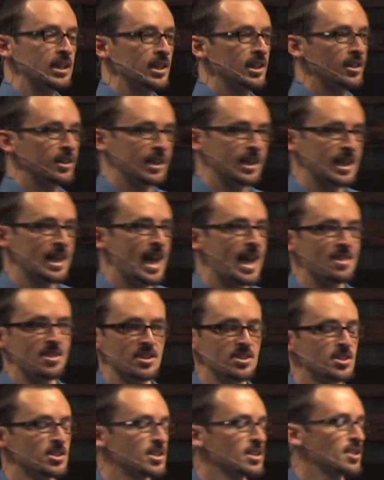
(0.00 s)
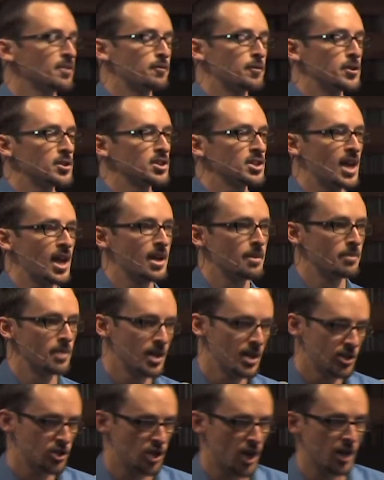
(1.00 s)
clearly. And this isn't the first time
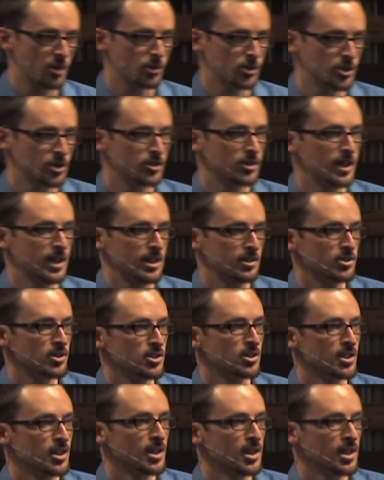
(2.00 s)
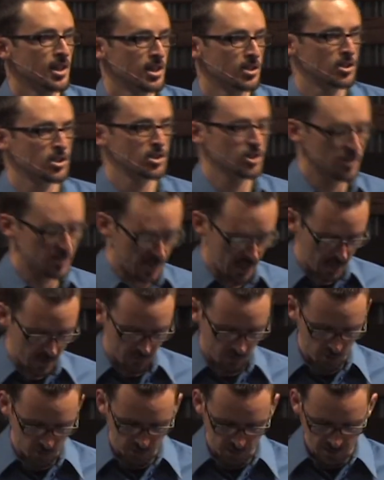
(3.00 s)
John will do this. Just look down
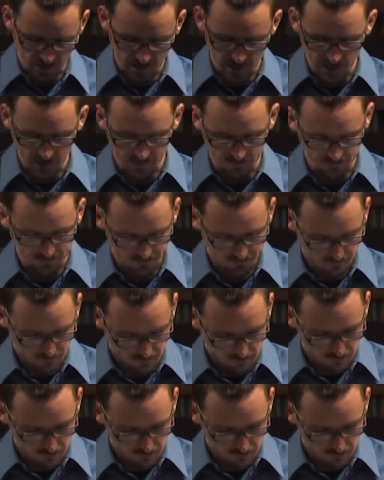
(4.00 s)
at verse 18.